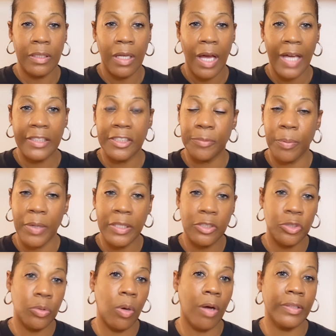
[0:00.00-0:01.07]
I just pray that
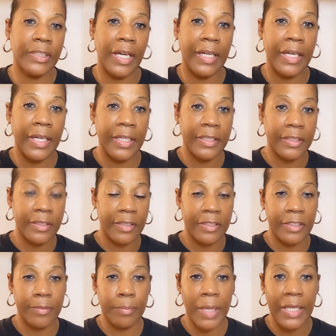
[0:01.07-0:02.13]
you all take heed to
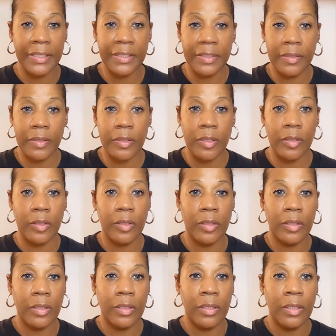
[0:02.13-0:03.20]
this message.
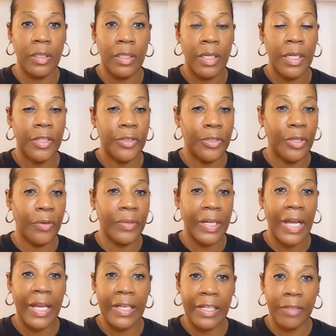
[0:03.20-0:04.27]
You know that
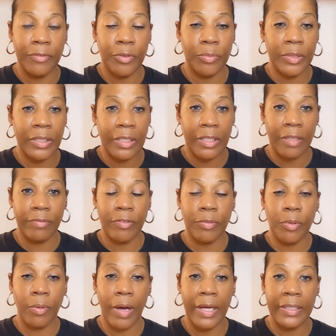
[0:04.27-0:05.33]
I love you with the love of
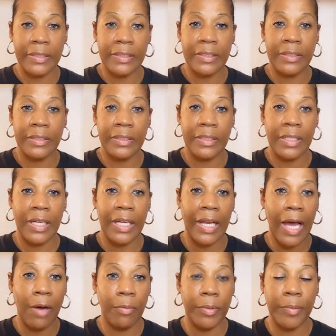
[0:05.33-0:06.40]
Christ, and
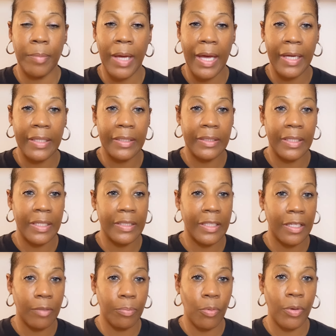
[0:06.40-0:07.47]
I will be back at
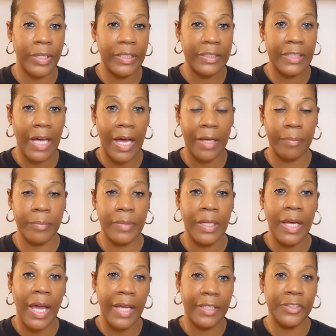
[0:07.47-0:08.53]
that appointed time.
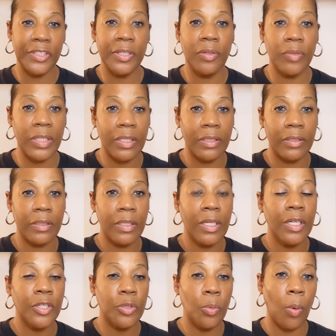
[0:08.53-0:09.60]
And until then,
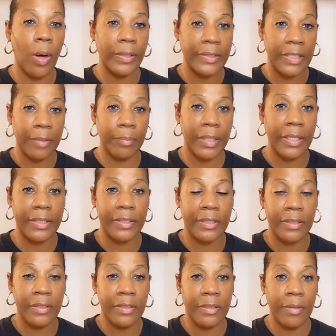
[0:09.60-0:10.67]
you all stay blessed.
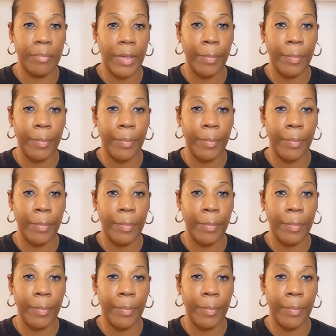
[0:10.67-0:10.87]
Bye